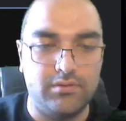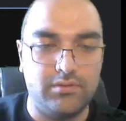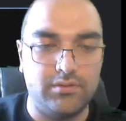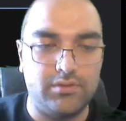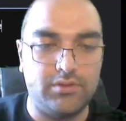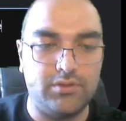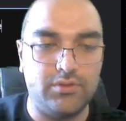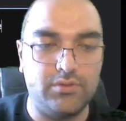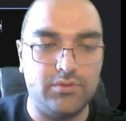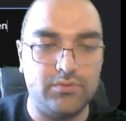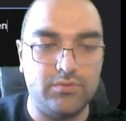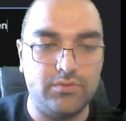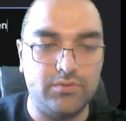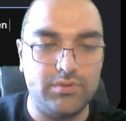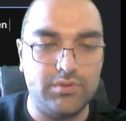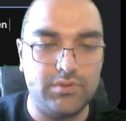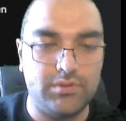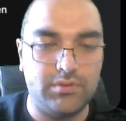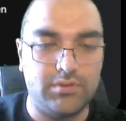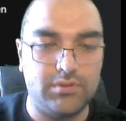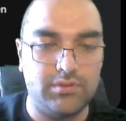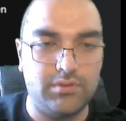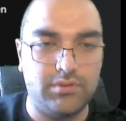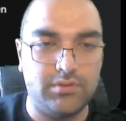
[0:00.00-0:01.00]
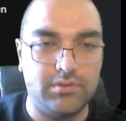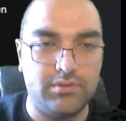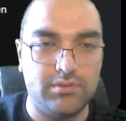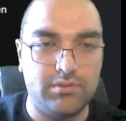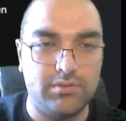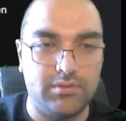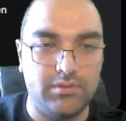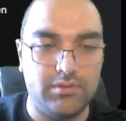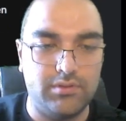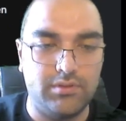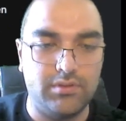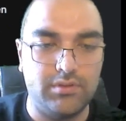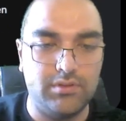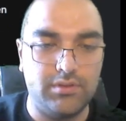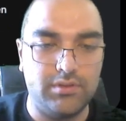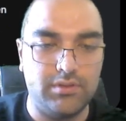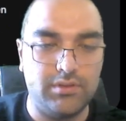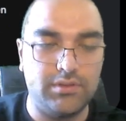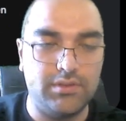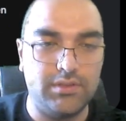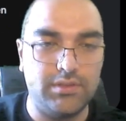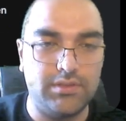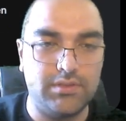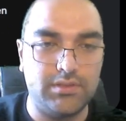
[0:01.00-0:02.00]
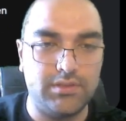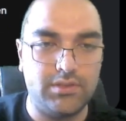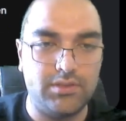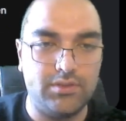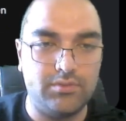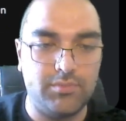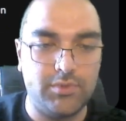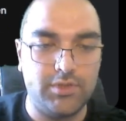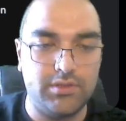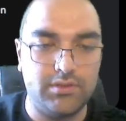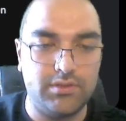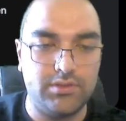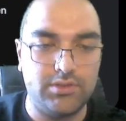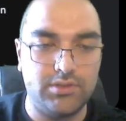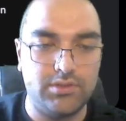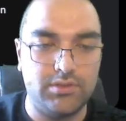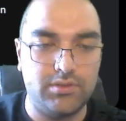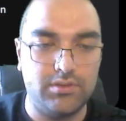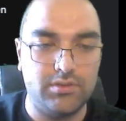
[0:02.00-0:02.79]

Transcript: used in this image